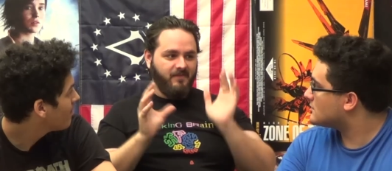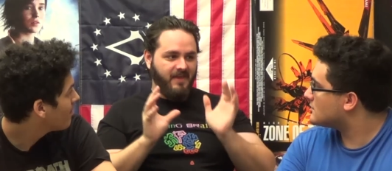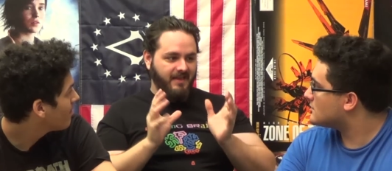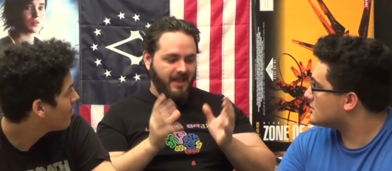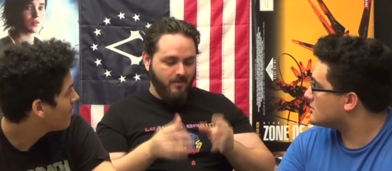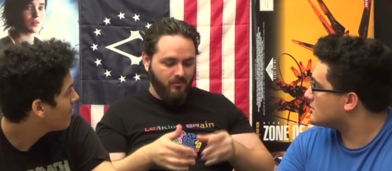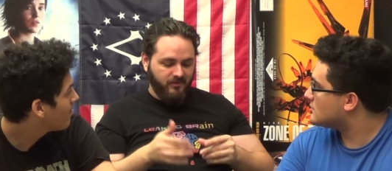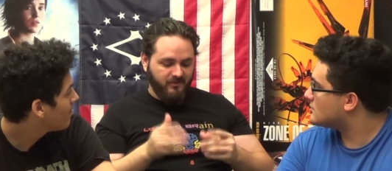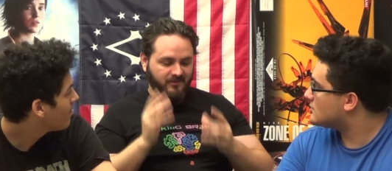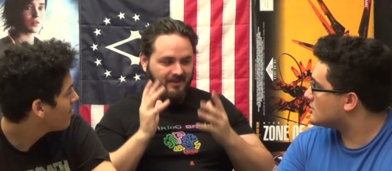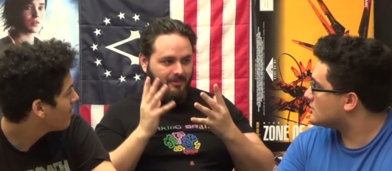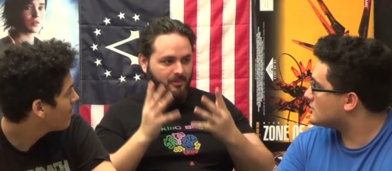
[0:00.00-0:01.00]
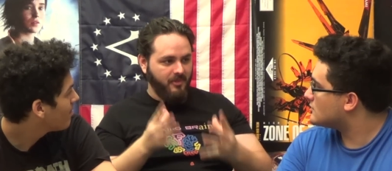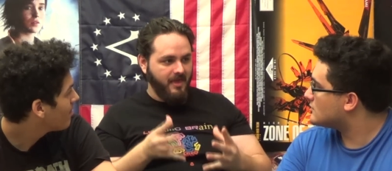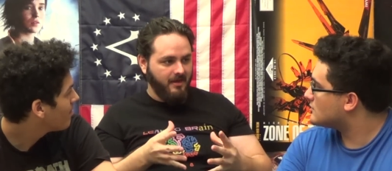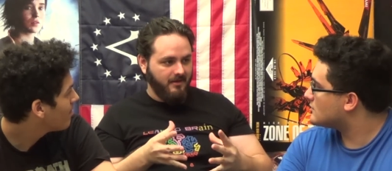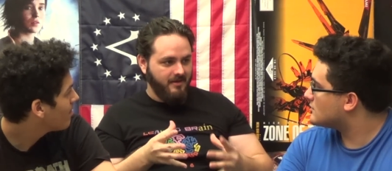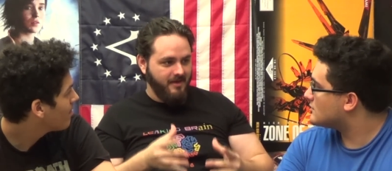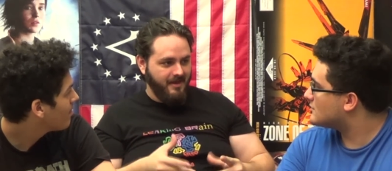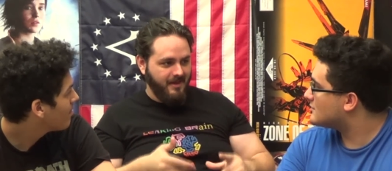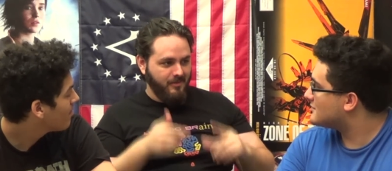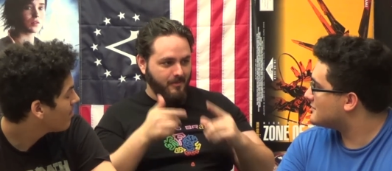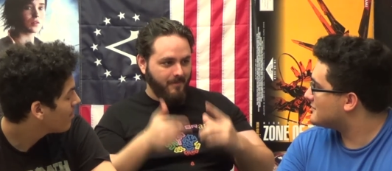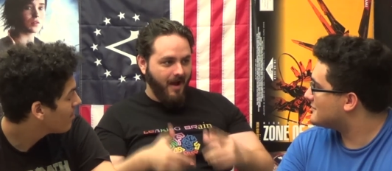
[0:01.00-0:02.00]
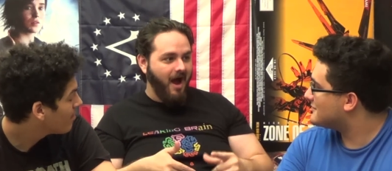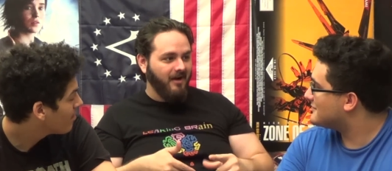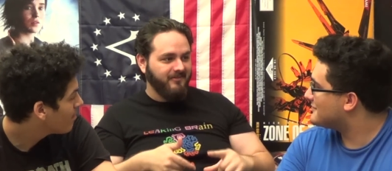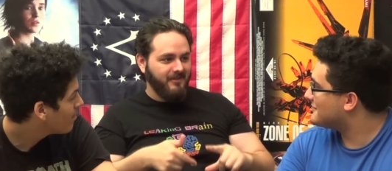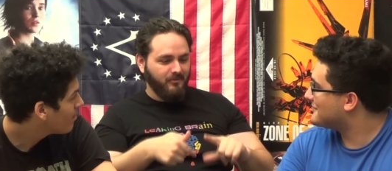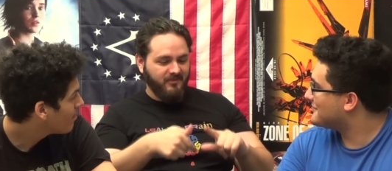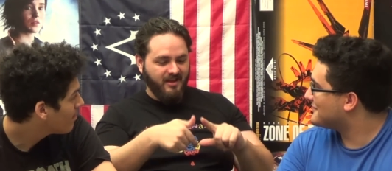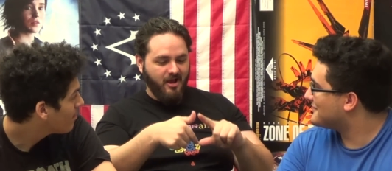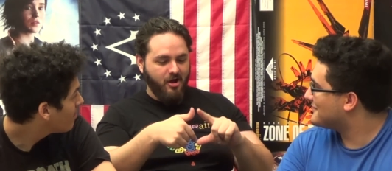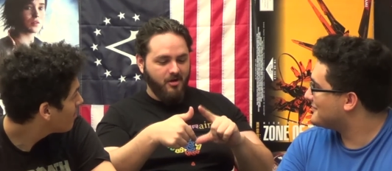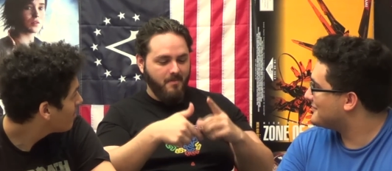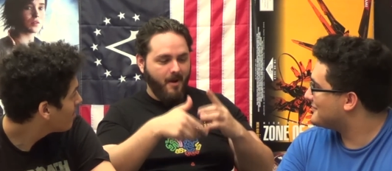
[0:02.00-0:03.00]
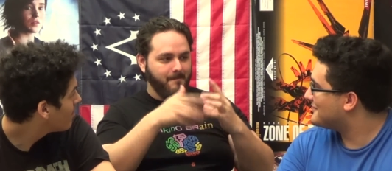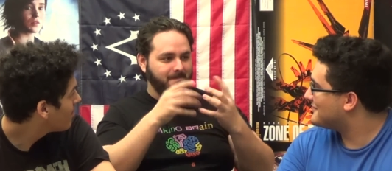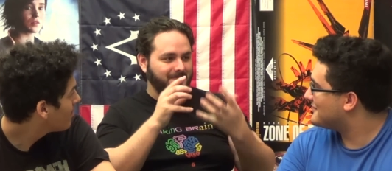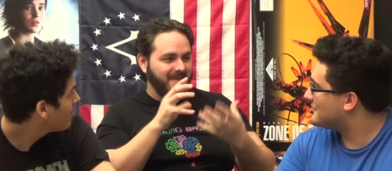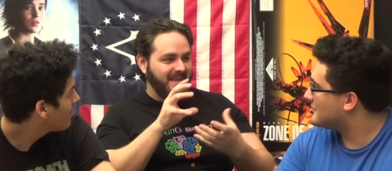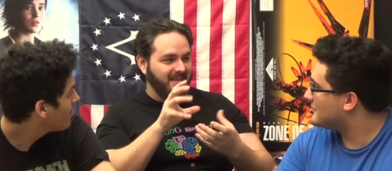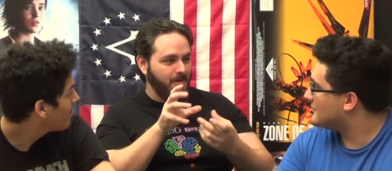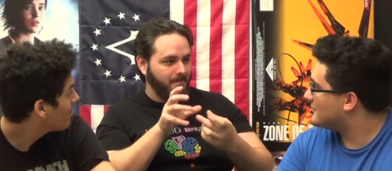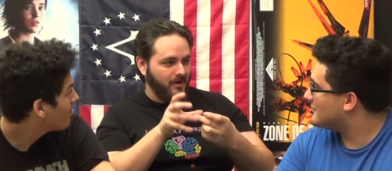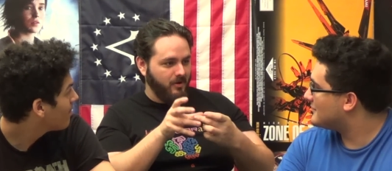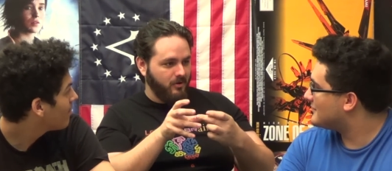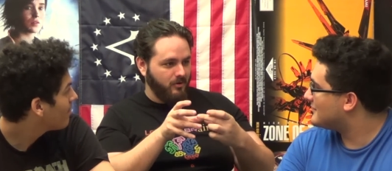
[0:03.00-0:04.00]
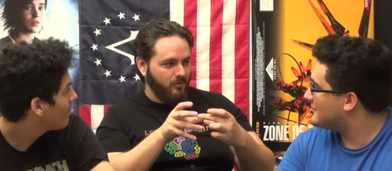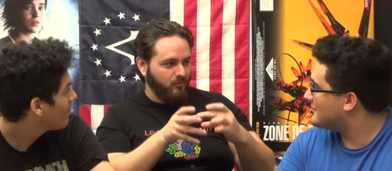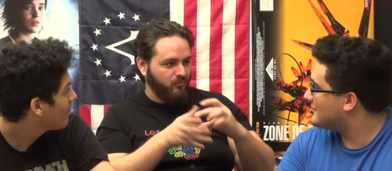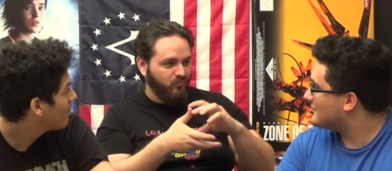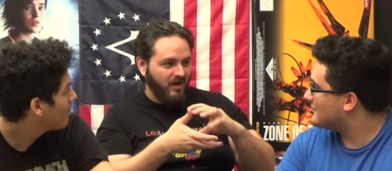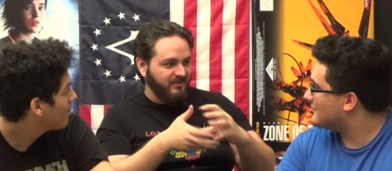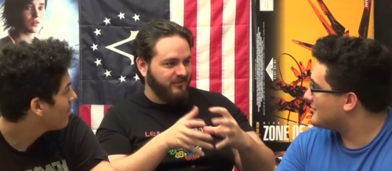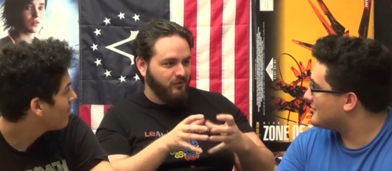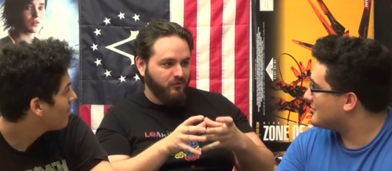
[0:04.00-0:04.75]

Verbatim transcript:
Speaker 1: they came with this like thing in the box that was like a, a peanut butter rice